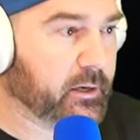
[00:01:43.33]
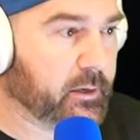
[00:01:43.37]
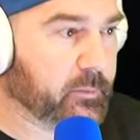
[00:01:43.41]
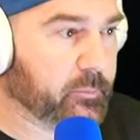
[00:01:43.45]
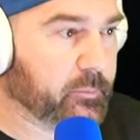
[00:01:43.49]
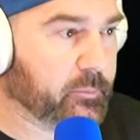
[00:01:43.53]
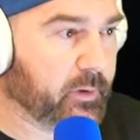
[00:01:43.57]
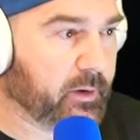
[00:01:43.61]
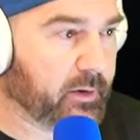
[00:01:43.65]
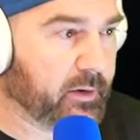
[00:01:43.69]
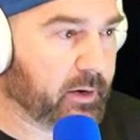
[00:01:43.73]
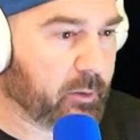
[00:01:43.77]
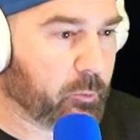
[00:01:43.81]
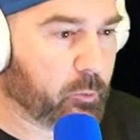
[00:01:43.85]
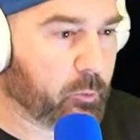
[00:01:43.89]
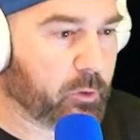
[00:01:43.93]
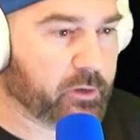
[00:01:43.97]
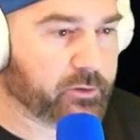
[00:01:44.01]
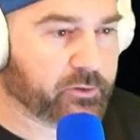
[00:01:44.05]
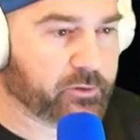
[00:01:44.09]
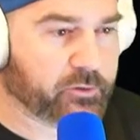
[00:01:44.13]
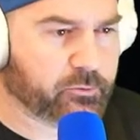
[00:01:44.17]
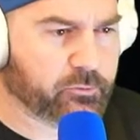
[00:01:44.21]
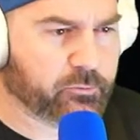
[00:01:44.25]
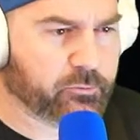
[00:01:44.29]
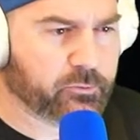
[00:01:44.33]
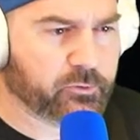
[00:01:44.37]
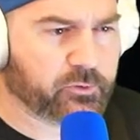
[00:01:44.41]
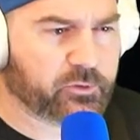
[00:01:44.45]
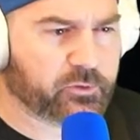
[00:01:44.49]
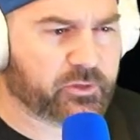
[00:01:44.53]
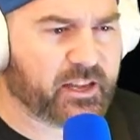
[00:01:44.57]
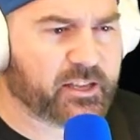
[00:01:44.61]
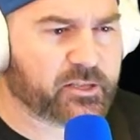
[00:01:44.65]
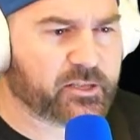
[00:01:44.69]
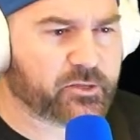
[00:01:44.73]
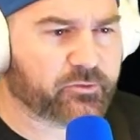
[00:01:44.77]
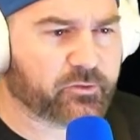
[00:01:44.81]
But I want to
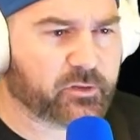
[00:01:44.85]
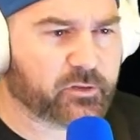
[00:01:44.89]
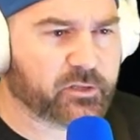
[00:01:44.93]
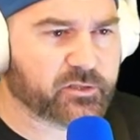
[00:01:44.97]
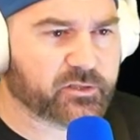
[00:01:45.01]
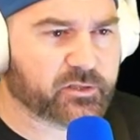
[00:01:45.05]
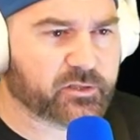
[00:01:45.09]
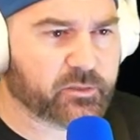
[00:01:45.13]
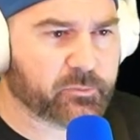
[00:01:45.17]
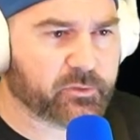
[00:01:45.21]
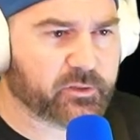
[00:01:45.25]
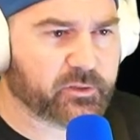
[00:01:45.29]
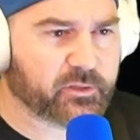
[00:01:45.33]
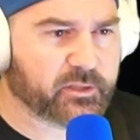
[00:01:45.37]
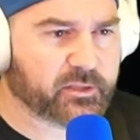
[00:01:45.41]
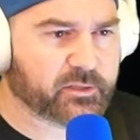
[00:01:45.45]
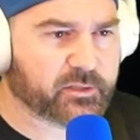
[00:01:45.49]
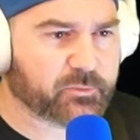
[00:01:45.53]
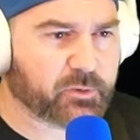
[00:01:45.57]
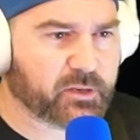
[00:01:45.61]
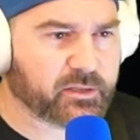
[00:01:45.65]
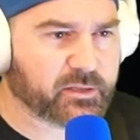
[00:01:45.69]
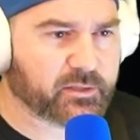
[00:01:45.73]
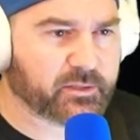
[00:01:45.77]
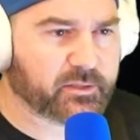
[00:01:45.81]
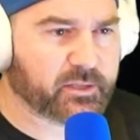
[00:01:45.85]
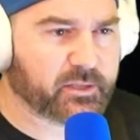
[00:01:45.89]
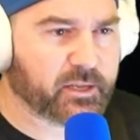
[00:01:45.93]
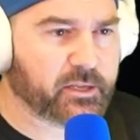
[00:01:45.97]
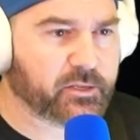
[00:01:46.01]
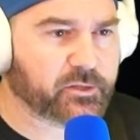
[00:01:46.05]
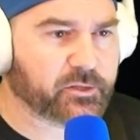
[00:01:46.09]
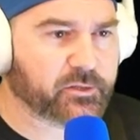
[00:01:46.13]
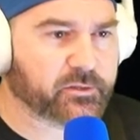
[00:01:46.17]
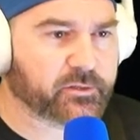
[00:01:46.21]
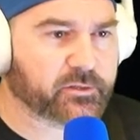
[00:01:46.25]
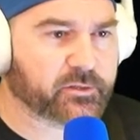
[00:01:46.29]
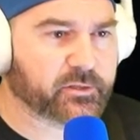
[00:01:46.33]
test run some of these
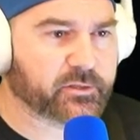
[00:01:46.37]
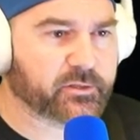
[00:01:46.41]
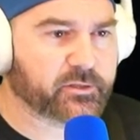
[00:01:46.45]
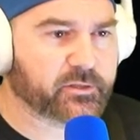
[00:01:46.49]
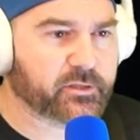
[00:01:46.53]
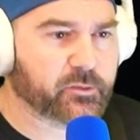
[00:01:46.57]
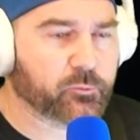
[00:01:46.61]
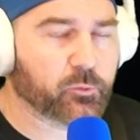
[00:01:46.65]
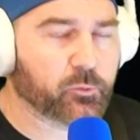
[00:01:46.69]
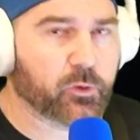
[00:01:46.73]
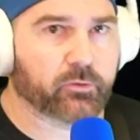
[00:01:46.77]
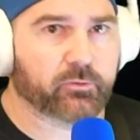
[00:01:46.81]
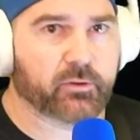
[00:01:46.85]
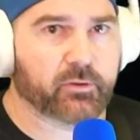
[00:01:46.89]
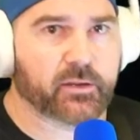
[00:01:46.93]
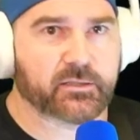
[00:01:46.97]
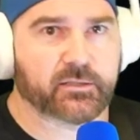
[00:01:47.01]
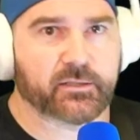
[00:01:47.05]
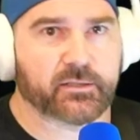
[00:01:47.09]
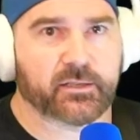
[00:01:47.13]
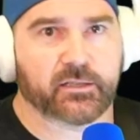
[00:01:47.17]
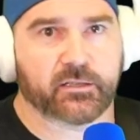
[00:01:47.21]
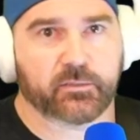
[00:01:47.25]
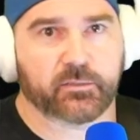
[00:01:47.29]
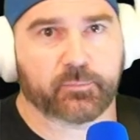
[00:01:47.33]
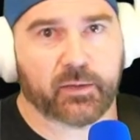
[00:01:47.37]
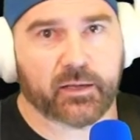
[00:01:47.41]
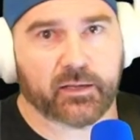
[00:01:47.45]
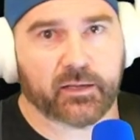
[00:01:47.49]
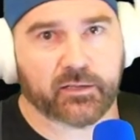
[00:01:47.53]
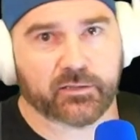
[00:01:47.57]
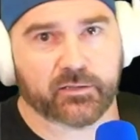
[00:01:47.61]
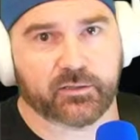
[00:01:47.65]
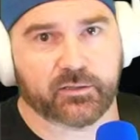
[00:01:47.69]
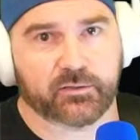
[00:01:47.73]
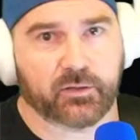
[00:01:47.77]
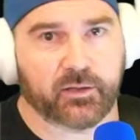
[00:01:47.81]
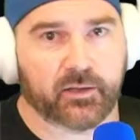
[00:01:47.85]
presentations to see what resonates
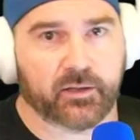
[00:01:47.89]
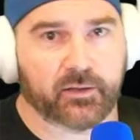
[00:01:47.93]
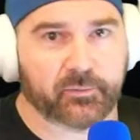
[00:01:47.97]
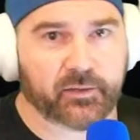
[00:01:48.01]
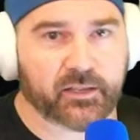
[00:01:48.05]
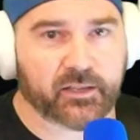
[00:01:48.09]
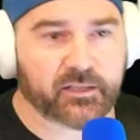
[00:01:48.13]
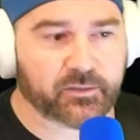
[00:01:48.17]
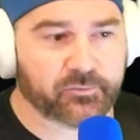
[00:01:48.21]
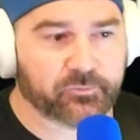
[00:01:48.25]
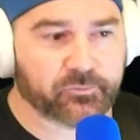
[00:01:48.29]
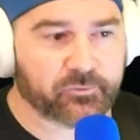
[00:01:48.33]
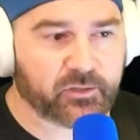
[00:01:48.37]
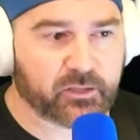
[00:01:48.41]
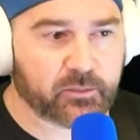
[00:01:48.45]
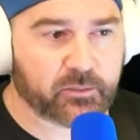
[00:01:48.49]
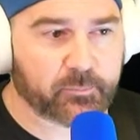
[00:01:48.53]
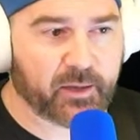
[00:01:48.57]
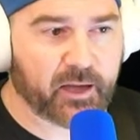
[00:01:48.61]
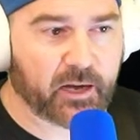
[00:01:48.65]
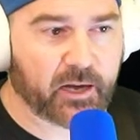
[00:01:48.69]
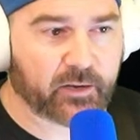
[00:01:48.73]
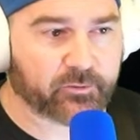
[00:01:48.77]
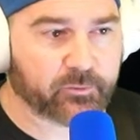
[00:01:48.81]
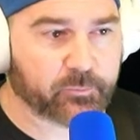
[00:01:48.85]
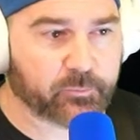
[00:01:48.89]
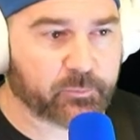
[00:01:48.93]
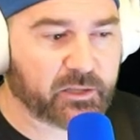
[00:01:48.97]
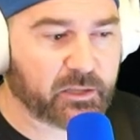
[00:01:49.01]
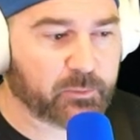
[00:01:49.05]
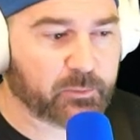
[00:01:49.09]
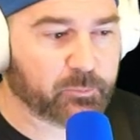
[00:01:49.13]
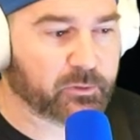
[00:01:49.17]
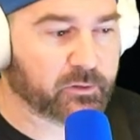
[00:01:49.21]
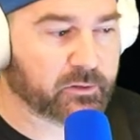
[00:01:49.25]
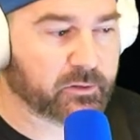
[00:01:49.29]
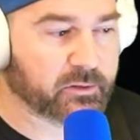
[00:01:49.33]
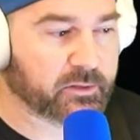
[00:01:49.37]
best, get some feedback from people.